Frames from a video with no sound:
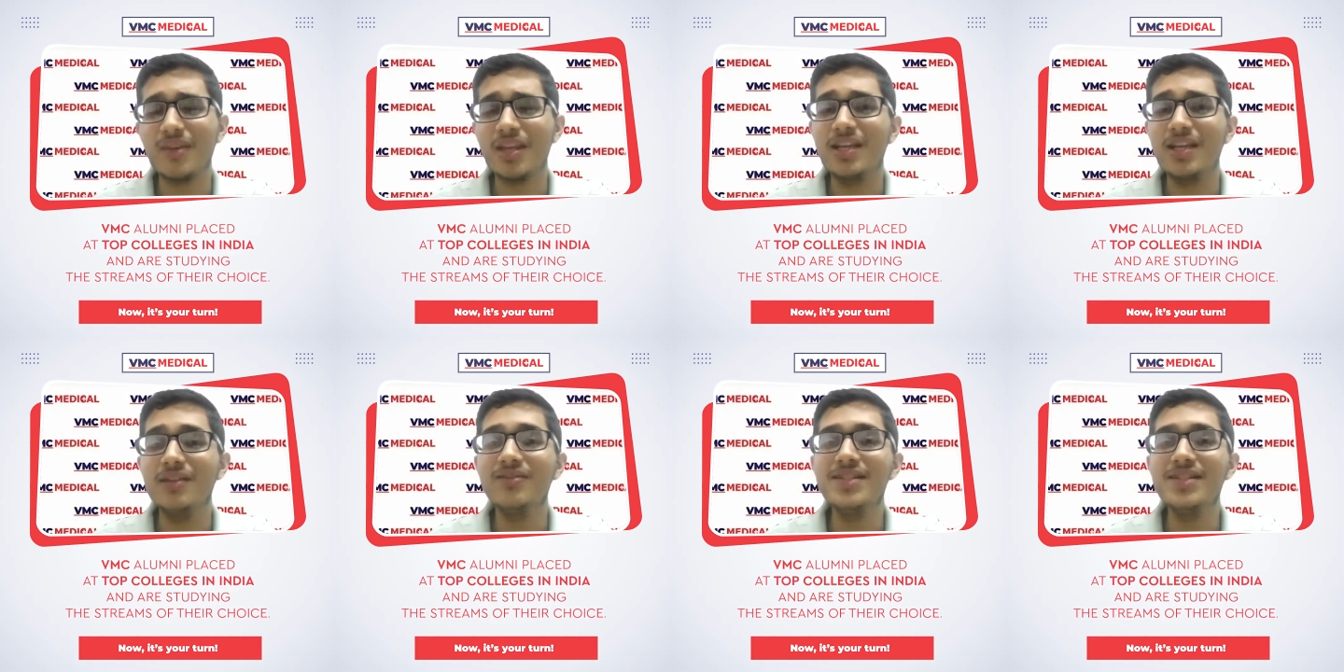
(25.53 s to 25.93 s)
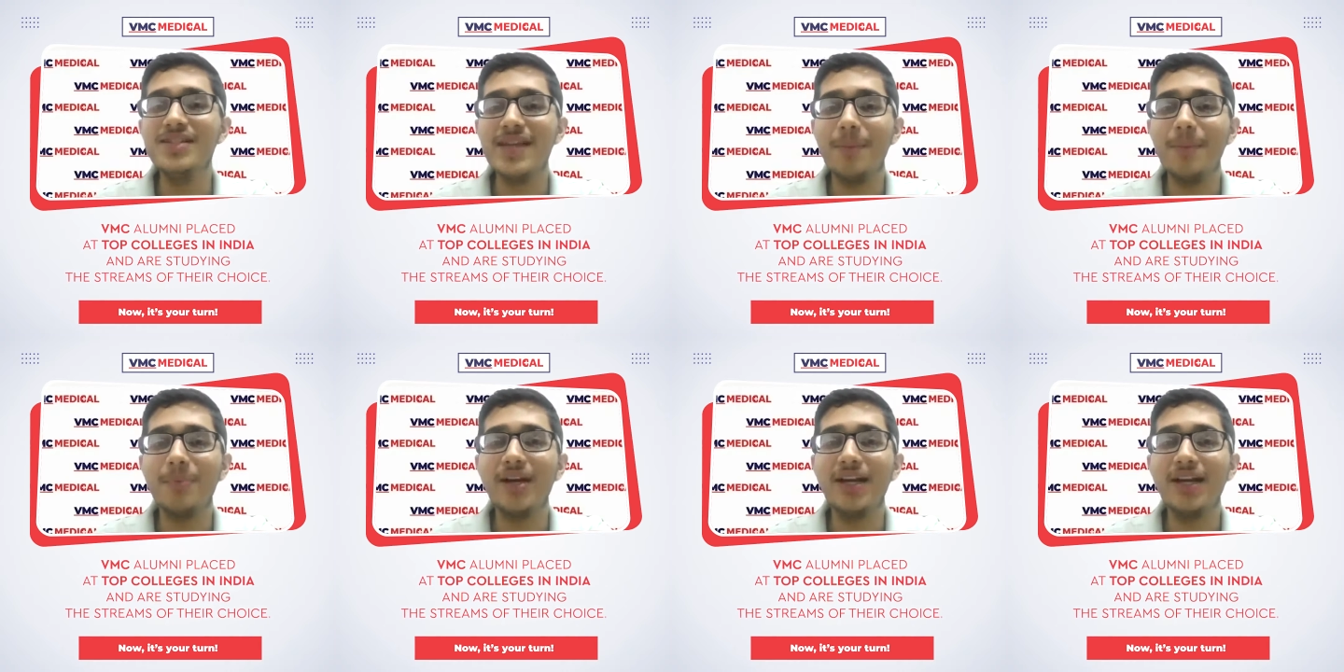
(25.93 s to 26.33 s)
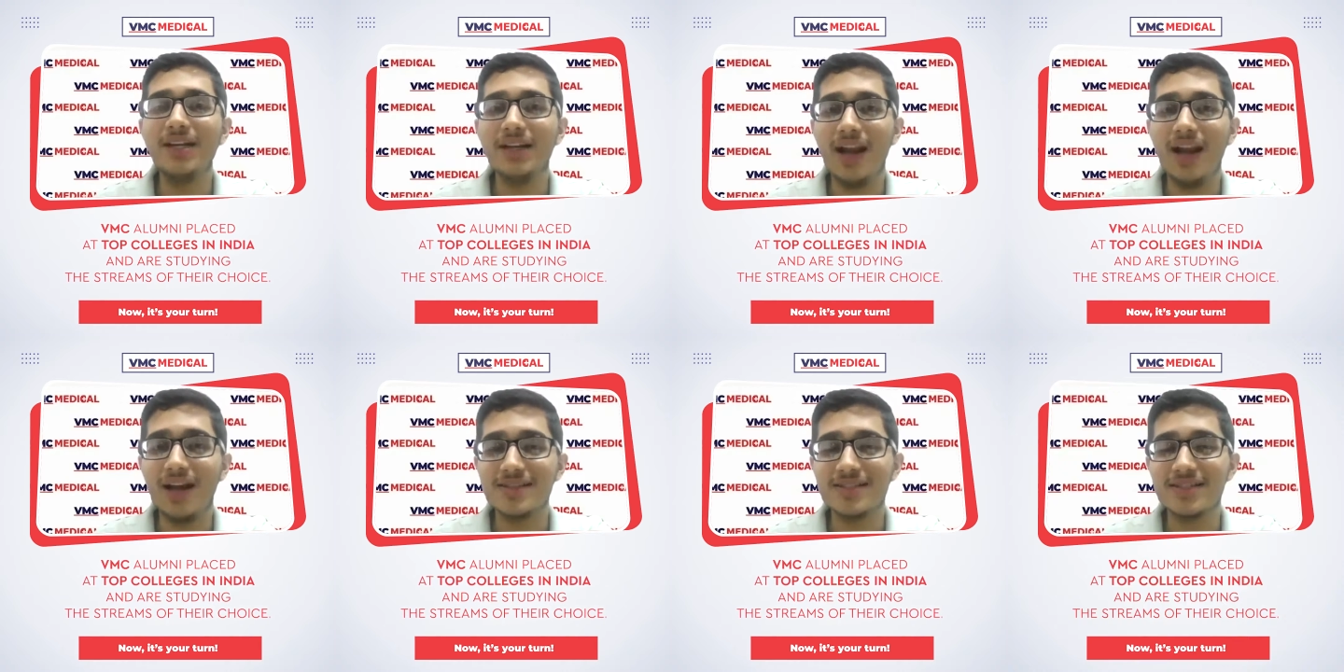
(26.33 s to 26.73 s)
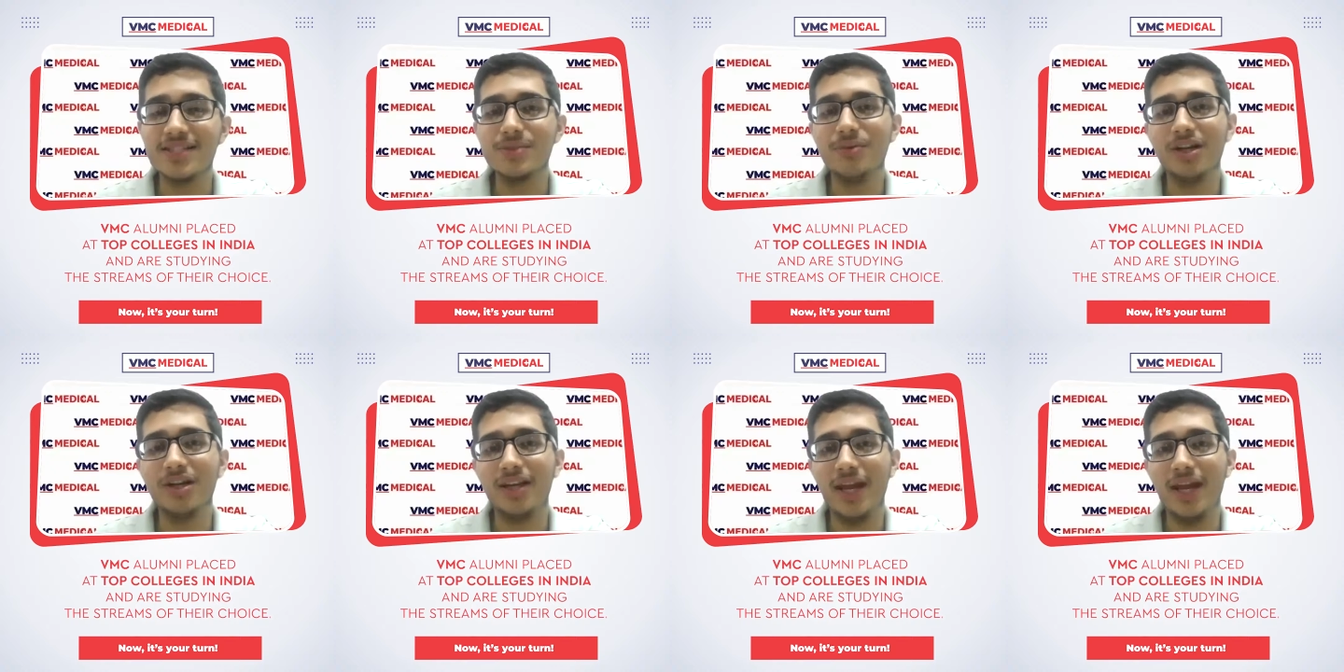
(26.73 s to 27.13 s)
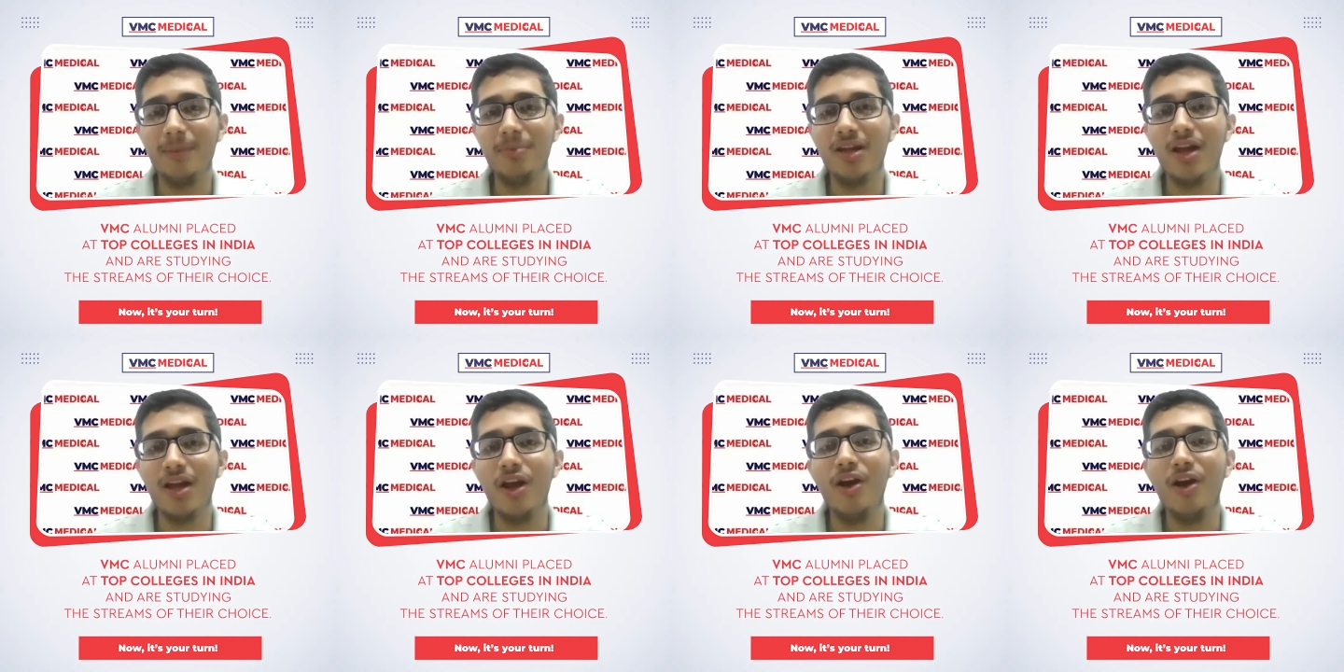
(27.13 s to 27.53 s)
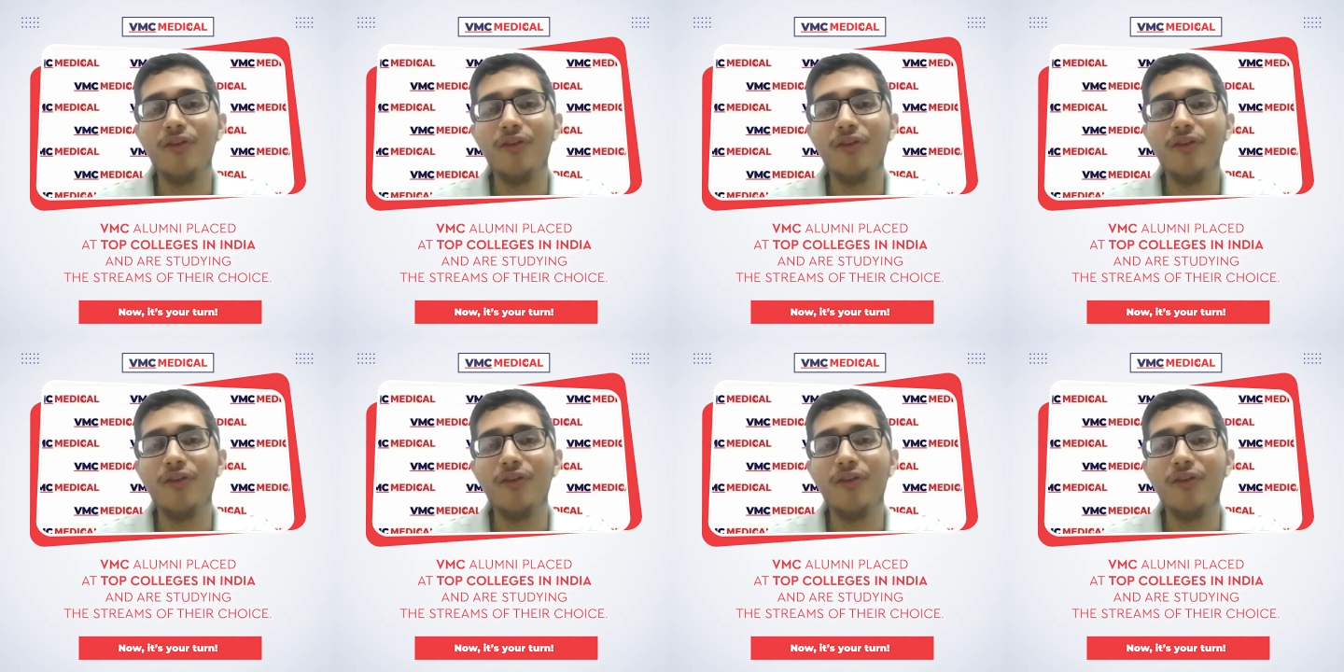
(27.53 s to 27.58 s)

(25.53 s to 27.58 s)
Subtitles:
Even separate classes were kept